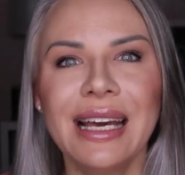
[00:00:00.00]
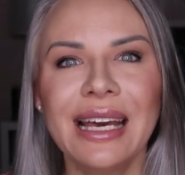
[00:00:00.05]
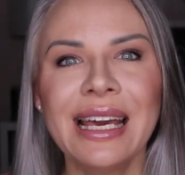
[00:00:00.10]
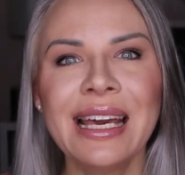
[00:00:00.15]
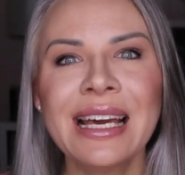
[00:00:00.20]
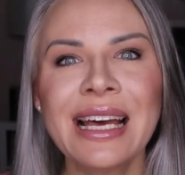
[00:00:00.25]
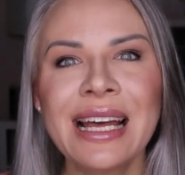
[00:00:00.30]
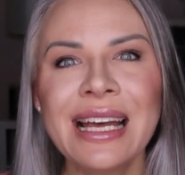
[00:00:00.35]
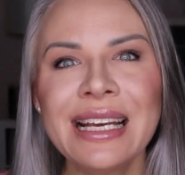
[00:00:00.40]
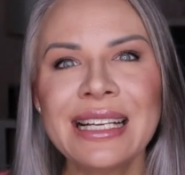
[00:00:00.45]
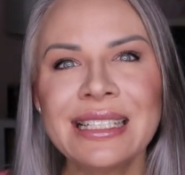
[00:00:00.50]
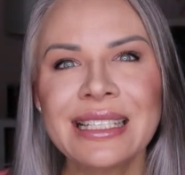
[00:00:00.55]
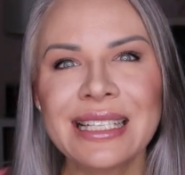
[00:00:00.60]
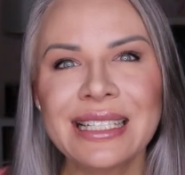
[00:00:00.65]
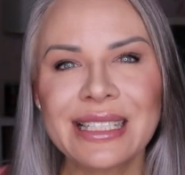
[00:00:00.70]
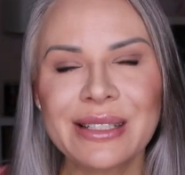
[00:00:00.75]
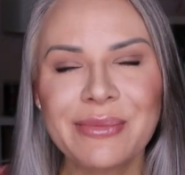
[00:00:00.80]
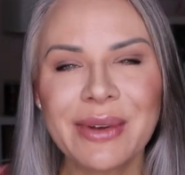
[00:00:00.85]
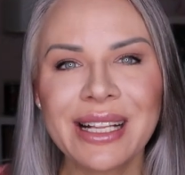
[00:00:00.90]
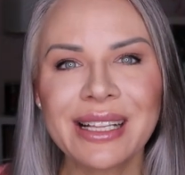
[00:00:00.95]
Hey guys,
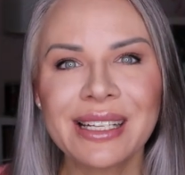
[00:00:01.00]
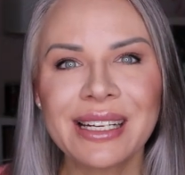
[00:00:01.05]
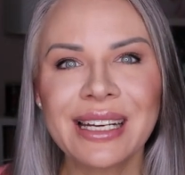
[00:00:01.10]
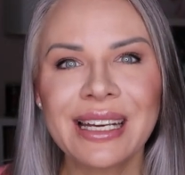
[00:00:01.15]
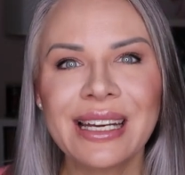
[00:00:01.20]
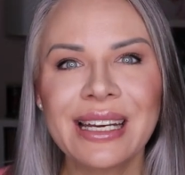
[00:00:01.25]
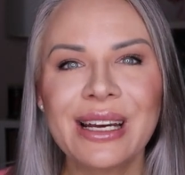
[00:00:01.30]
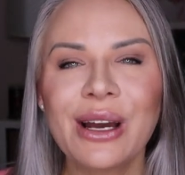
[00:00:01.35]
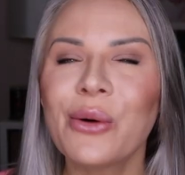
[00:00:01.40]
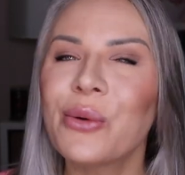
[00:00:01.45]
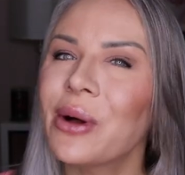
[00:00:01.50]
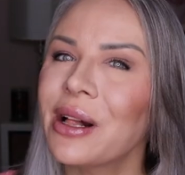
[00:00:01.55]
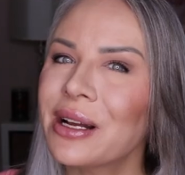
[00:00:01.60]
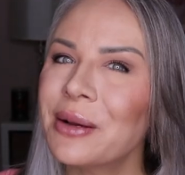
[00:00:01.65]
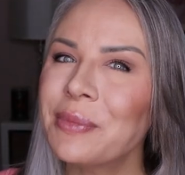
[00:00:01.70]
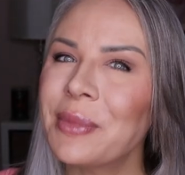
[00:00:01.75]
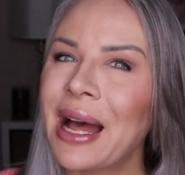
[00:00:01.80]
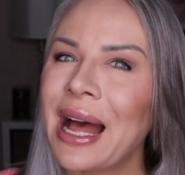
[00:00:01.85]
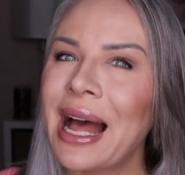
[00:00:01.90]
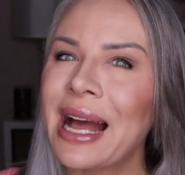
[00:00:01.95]
it's Melanie.
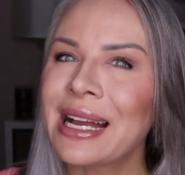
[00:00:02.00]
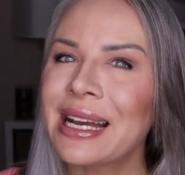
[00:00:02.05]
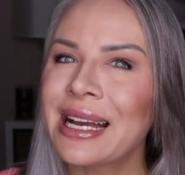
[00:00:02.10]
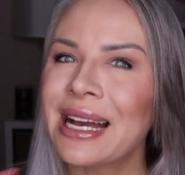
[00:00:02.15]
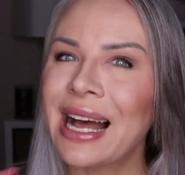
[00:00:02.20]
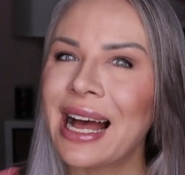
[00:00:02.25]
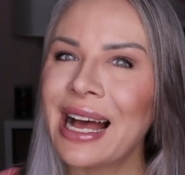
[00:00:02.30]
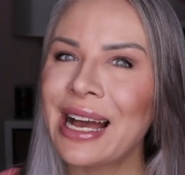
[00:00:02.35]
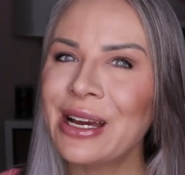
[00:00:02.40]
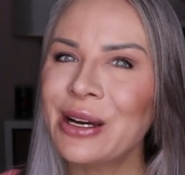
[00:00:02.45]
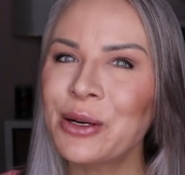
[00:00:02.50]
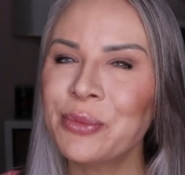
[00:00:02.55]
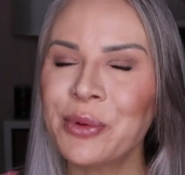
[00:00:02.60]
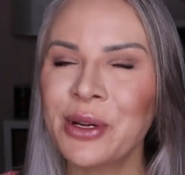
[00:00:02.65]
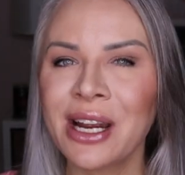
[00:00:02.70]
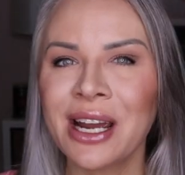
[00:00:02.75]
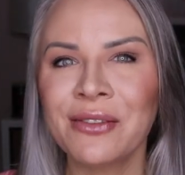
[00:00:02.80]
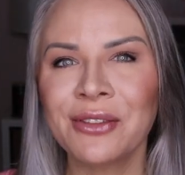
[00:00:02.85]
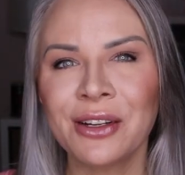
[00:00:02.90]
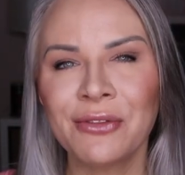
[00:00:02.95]
Welcome back. I hope
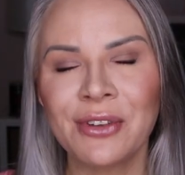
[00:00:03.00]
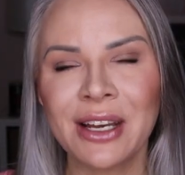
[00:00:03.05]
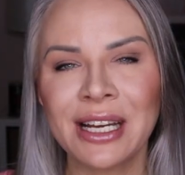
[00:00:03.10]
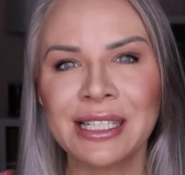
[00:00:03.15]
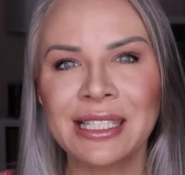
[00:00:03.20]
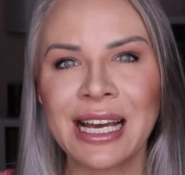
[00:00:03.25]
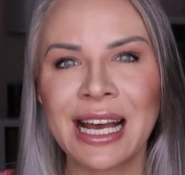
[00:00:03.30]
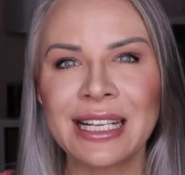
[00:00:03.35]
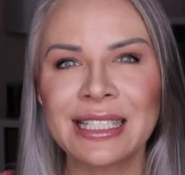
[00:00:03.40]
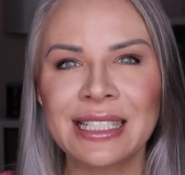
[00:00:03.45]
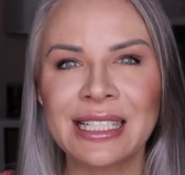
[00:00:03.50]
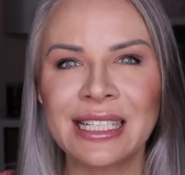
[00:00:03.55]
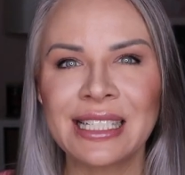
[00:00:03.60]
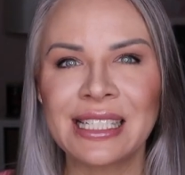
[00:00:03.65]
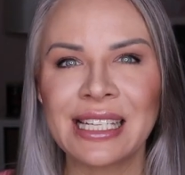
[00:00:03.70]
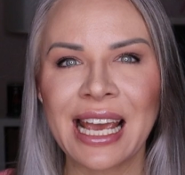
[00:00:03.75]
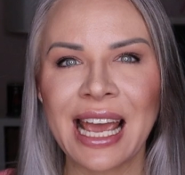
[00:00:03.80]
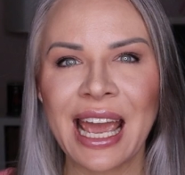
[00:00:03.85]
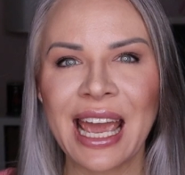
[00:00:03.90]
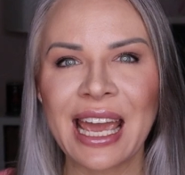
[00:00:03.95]
you're having a fantastic
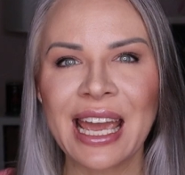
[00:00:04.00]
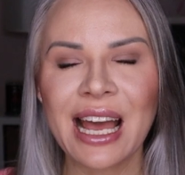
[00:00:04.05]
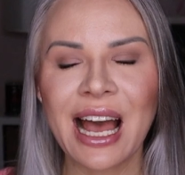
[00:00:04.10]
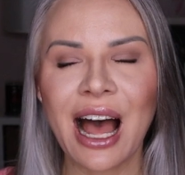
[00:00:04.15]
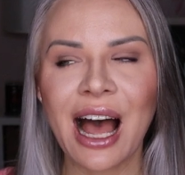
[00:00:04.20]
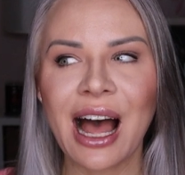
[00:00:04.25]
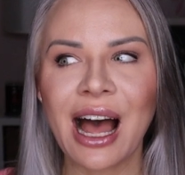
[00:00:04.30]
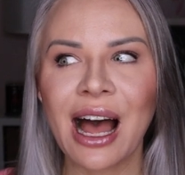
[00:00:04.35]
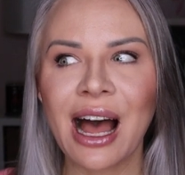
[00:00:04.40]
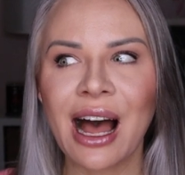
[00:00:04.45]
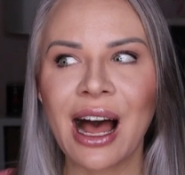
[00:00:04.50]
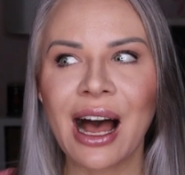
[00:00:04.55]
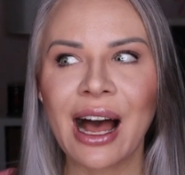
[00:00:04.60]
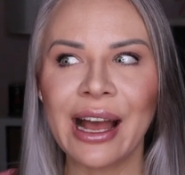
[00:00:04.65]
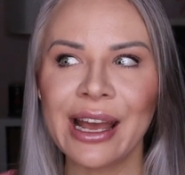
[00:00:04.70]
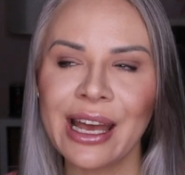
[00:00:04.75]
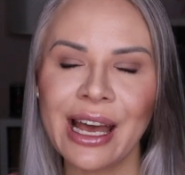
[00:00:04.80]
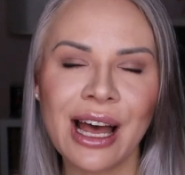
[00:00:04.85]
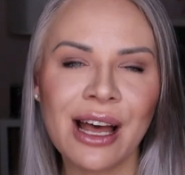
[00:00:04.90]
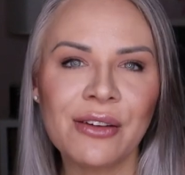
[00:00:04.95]
day. Uh,
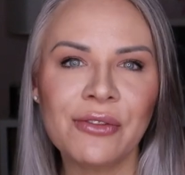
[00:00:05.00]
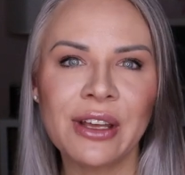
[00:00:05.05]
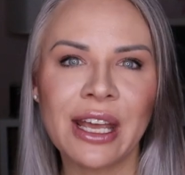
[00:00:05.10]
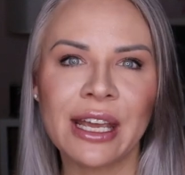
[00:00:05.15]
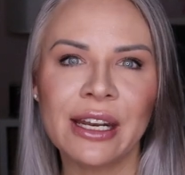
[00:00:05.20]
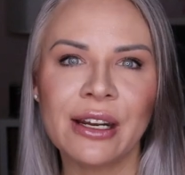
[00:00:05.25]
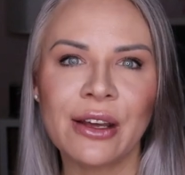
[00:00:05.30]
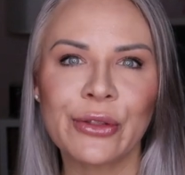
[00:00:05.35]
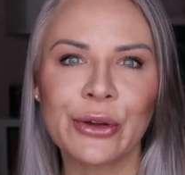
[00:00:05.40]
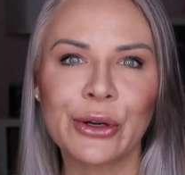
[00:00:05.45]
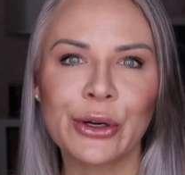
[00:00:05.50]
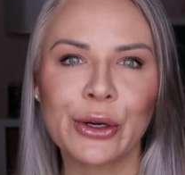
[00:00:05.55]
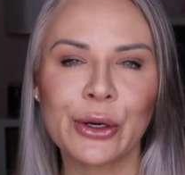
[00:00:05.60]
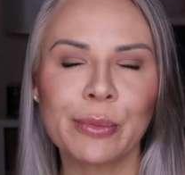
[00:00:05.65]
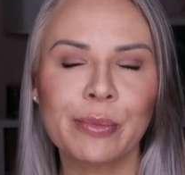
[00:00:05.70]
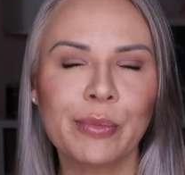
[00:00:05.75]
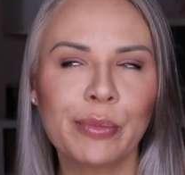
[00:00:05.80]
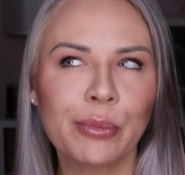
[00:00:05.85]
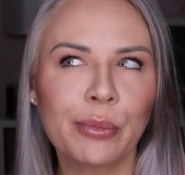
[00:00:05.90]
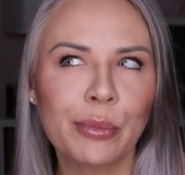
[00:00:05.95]
I have
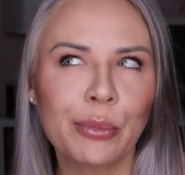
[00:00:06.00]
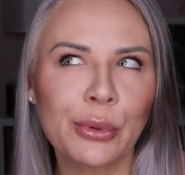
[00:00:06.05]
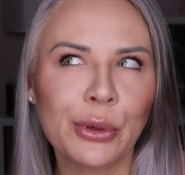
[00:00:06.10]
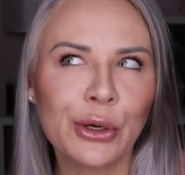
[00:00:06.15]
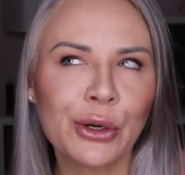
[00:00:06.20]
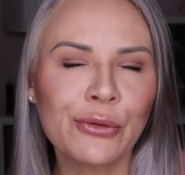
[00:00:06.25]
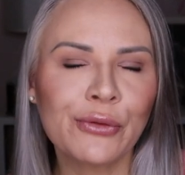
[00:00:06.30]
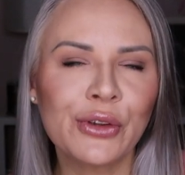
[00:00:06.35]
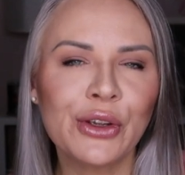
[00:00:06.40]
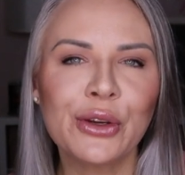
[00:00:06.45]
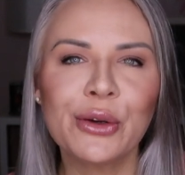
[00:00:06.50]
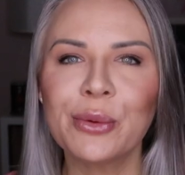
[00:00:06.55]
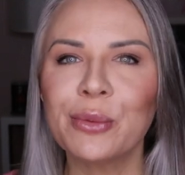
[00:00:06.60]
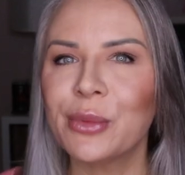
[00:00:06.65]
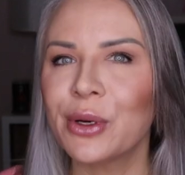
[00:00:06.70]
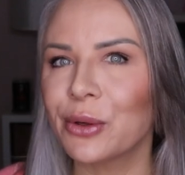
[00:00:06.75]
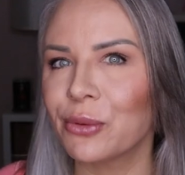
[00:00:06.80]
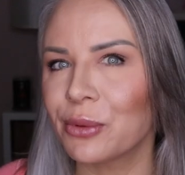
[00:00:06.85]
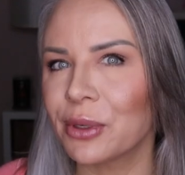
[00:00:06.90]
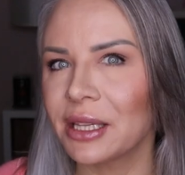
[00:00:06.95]
another
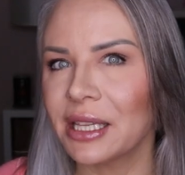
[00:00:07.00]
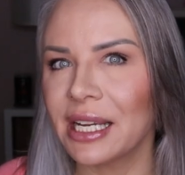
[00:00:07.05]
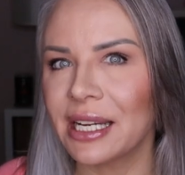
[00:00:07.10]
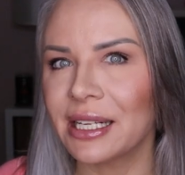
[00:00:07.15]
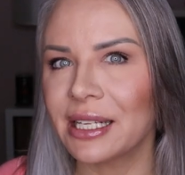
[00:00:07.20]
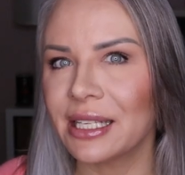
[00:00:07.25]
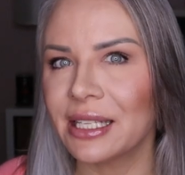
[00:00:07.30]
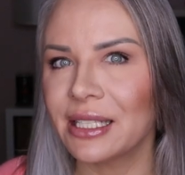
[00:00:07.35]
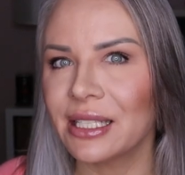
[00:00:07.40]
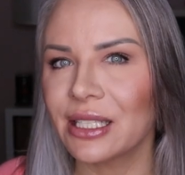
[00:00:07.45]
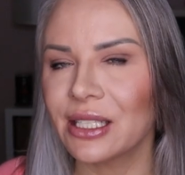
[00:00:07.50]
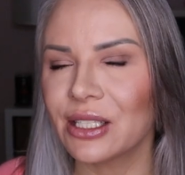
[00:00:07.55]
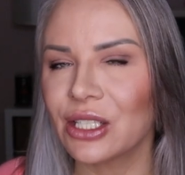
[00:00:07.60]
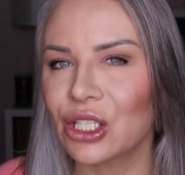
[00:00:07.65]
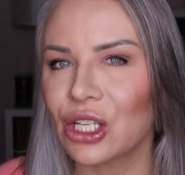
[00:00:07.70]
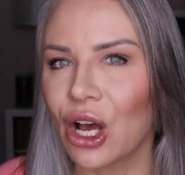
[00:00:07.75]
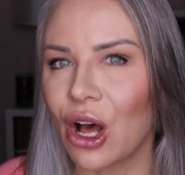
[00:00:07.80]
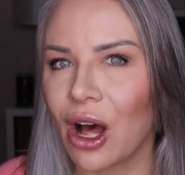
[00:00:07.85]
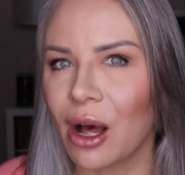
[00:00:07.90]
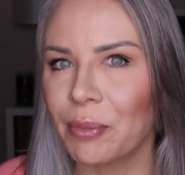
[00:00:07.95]
perfume related
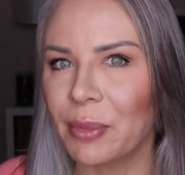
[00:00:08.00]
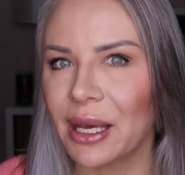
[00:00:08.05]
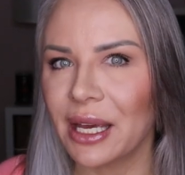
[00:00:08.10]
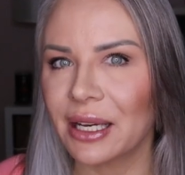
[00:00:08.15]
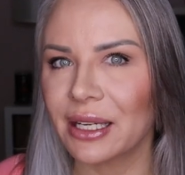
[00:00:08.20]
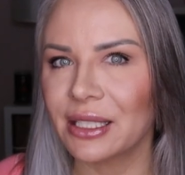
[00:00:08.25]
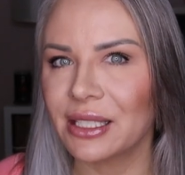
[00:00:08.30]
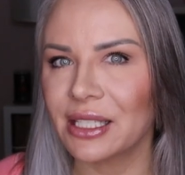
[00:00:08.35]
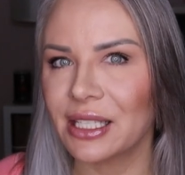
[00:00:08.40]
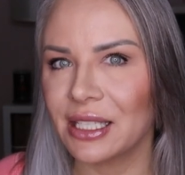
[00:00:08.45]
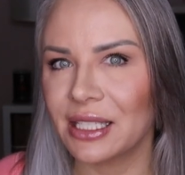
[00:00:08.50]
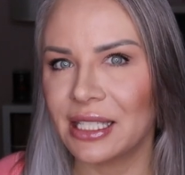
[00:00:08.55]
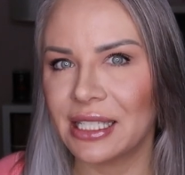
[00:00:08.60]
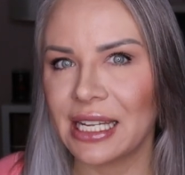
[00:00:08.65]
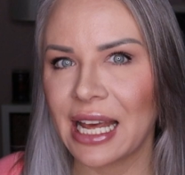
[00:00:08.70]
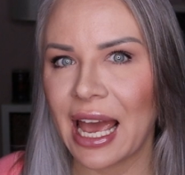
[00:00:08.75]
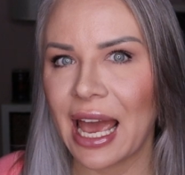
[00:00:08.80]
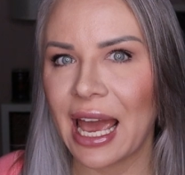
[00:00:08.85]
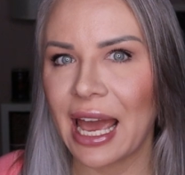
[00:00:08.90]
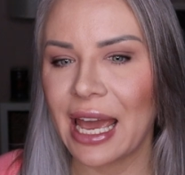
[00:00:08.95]
topic
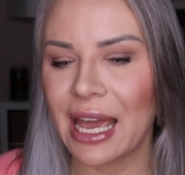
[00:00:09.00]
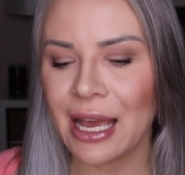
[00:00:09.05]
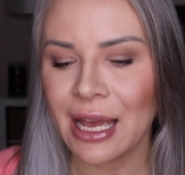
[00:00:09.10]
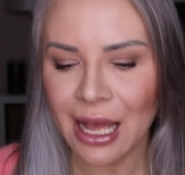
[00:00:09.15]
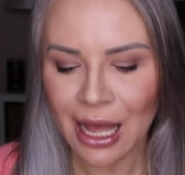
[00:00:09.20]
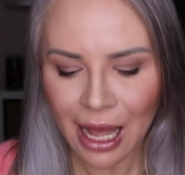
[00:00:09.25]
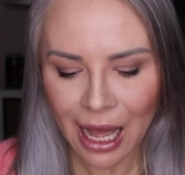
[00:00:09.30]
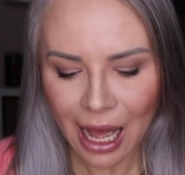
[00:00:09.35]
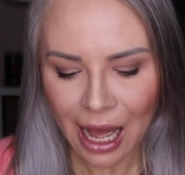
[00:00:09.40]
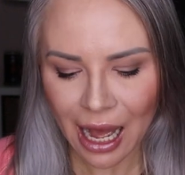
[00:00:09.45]
today.